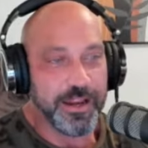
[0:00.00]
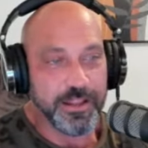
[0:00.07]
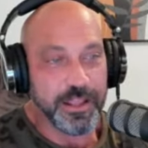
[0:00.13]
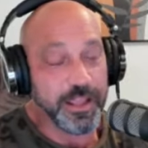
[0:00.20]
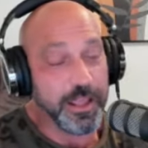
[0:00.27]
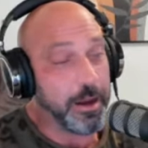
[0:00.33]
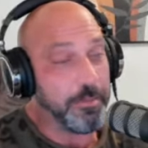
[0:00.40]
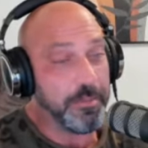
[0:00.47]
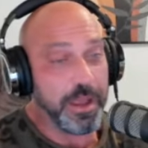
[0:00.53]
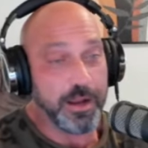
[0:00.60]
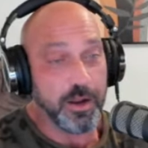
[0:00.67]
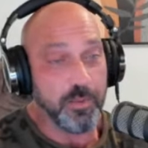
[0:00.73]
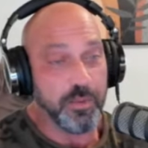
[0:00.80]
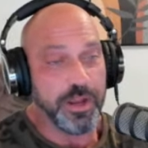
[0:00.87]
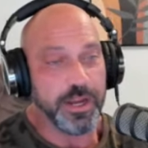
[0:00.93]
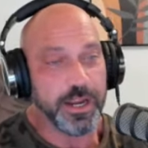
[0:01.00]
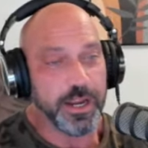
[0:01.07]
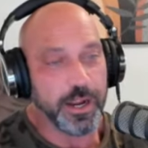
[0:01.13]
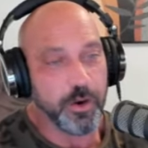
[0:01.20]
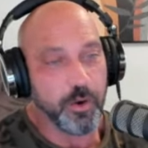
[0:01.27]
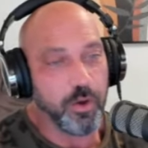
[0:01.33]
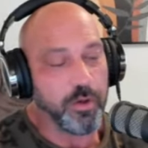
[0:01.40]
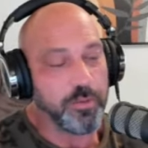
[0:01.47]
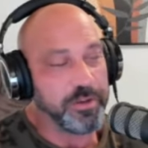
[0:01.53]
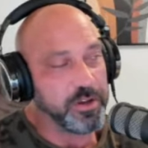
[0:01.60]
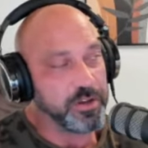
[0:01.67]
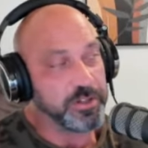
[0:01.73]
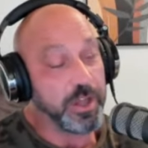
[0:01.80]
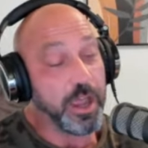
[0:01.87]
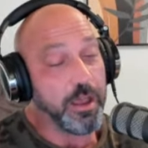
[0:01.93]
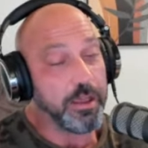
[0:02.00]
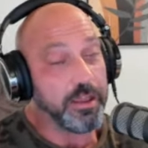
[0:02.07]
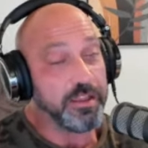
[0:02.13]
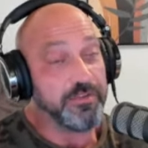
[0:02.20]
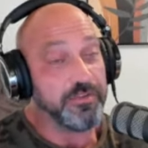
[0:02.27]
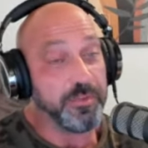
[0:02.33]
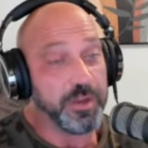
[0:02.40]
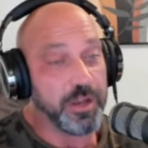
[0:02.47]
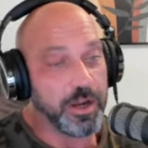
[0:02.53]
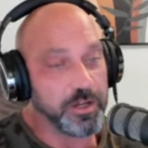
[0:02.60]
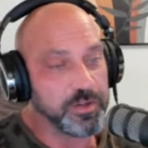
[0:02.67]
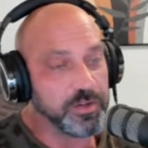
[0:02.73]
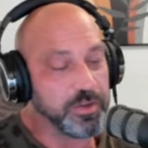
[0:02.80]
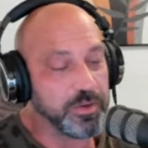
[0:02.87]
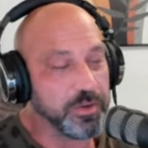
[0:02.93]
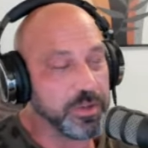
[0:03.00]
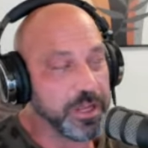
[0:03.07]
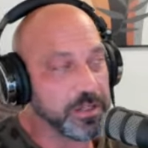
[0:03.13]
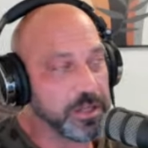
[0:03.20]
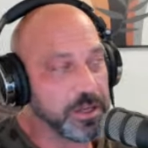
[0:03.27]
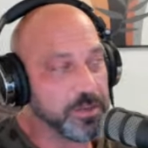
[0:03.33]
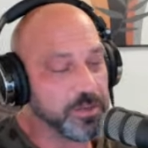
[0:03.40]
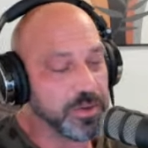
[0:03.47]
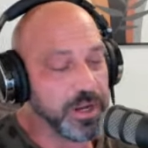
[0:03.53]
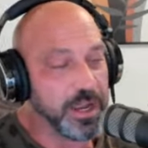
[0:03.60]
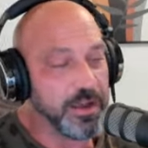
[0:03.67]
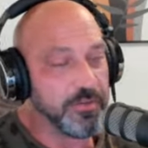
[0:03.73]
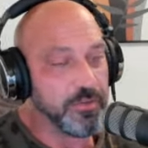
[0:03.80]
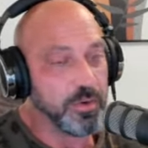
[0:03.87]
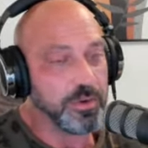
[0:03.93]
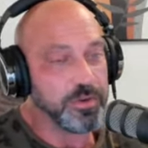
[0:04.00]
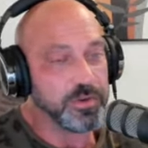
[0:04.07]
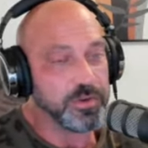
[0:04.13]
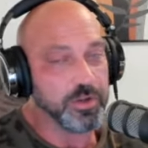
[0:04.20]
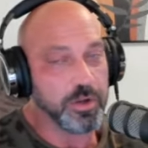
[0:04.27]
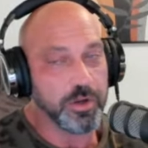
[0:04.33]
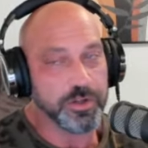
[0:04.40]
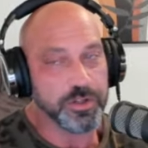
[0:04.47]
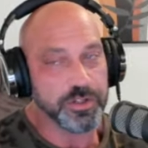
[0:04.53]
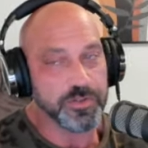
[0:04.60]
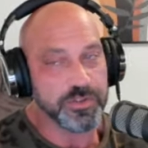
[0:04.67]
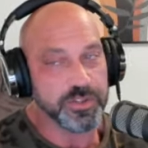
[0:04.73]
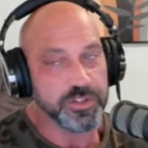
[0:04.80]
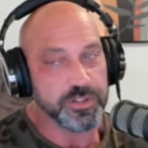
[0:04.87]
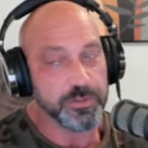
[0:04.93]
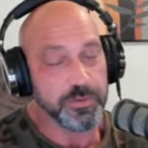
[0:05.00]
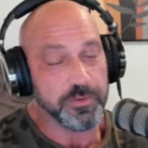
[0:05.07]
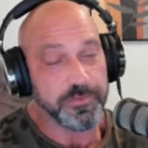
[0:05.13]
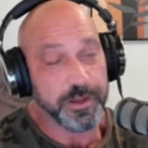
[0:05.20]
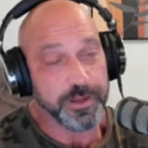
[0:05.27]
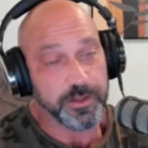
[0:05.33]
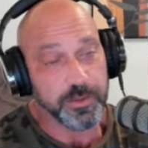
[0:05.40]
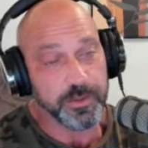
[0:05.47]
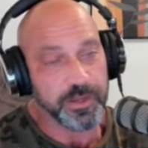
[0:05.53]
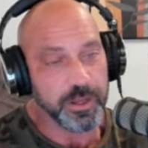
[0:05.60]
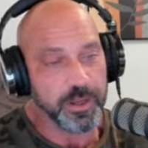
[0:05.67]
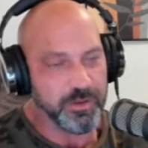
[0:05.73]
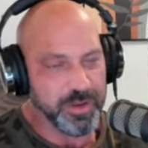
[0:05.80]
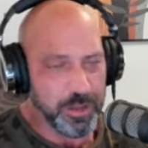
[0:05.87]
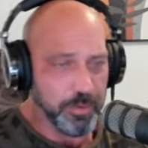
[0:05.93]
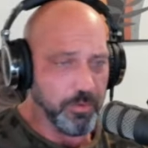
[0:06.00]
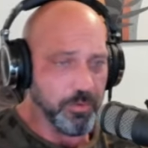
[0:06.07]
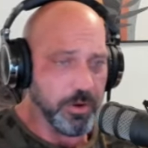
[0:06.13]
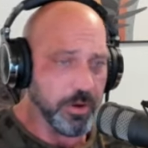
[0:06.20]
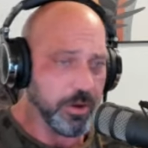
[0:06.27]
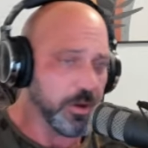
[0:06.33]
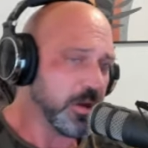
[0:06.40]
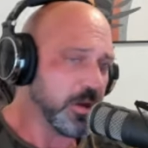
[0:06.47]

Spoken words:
I'm not complaining at all, because I'll even be honest with you. A lot of times when I have authors on, just for the simple fact, I'll keep it real.